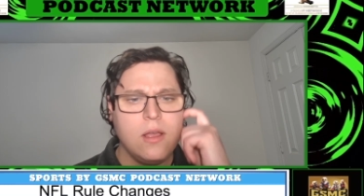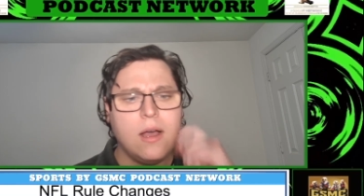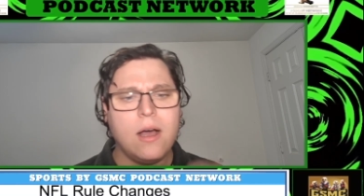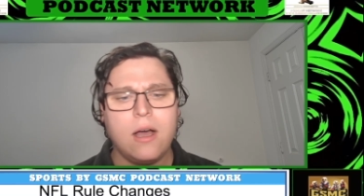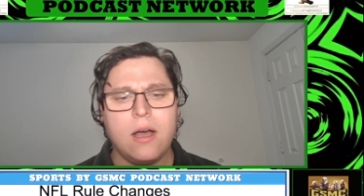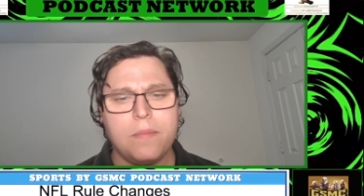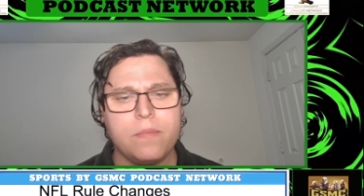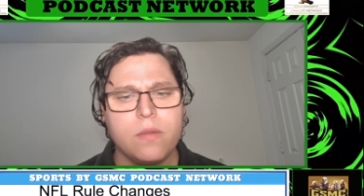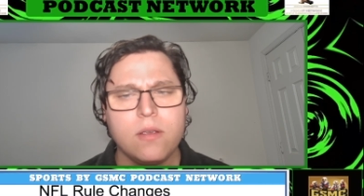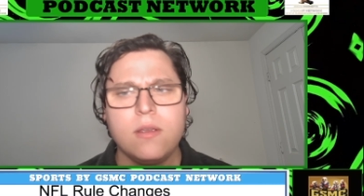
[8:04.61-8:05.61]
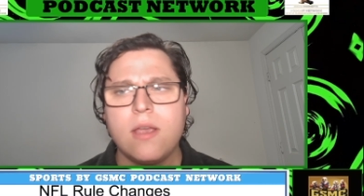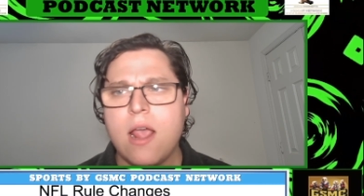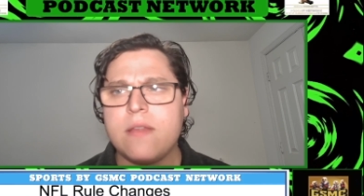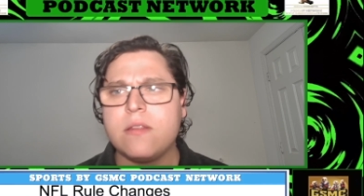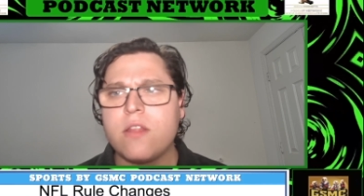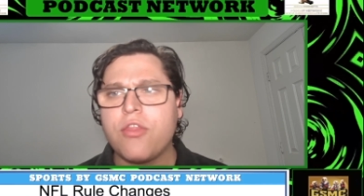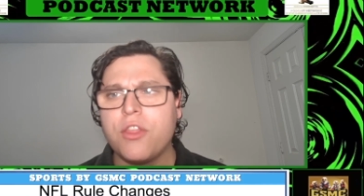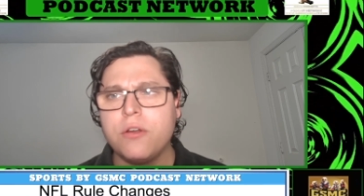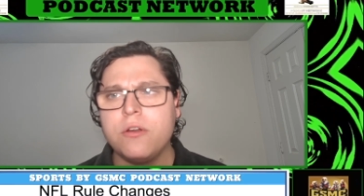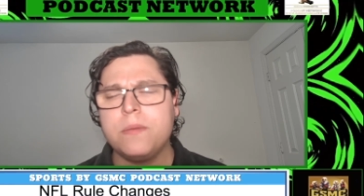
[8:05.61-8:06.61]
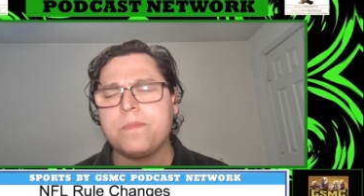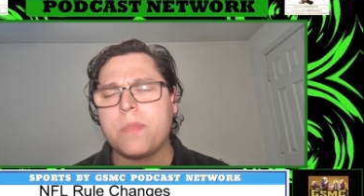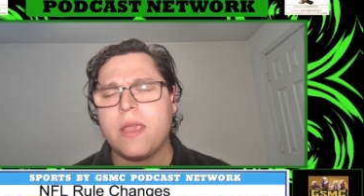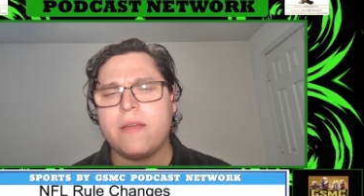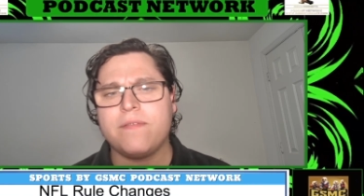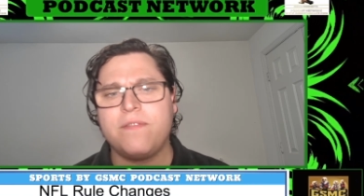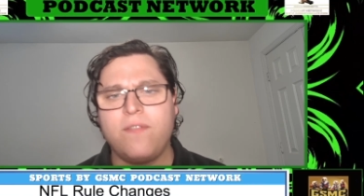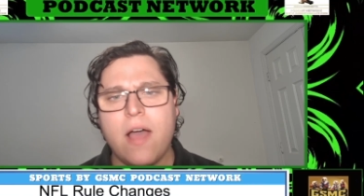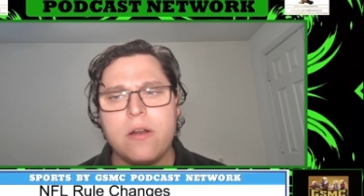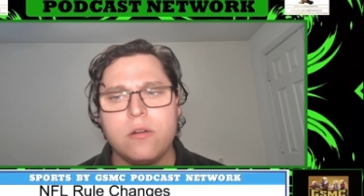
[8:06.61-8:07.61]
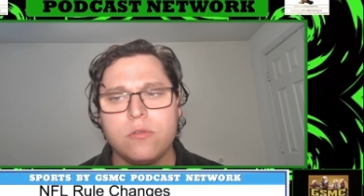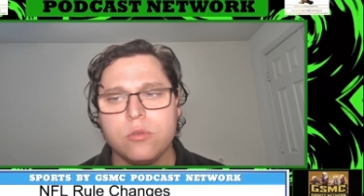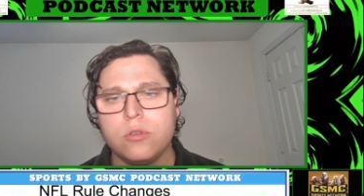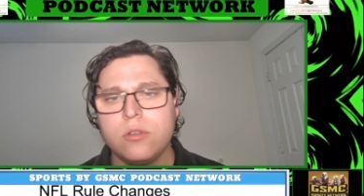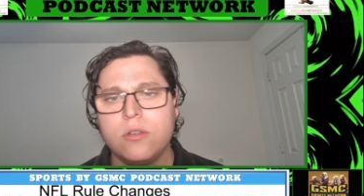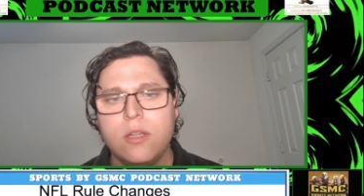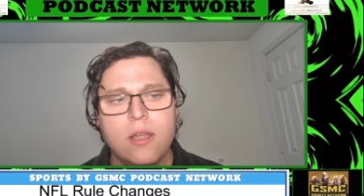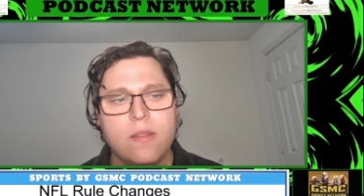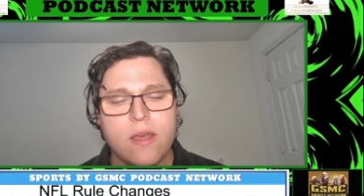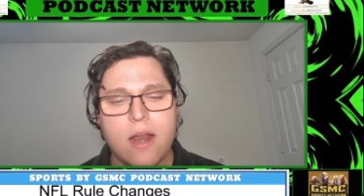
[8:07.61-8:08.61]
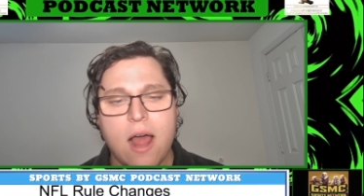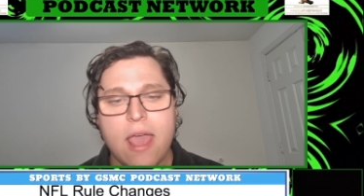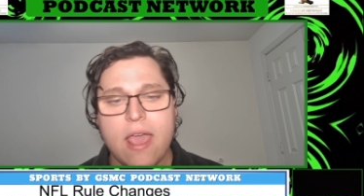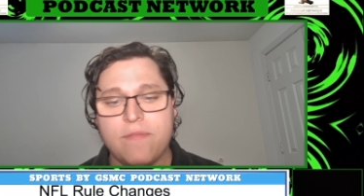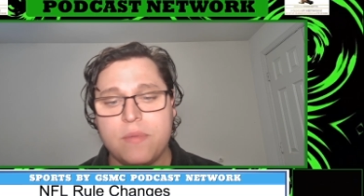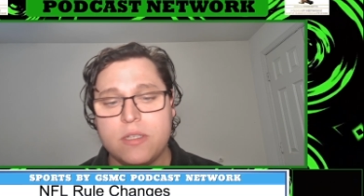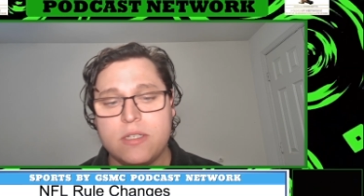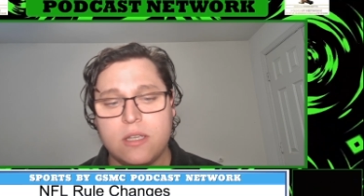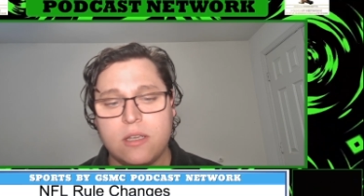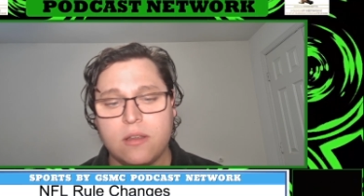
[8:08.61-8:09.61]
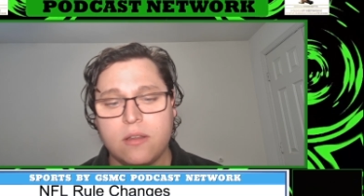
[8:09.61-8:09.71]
Um, and then the third and final rule that I have been seeing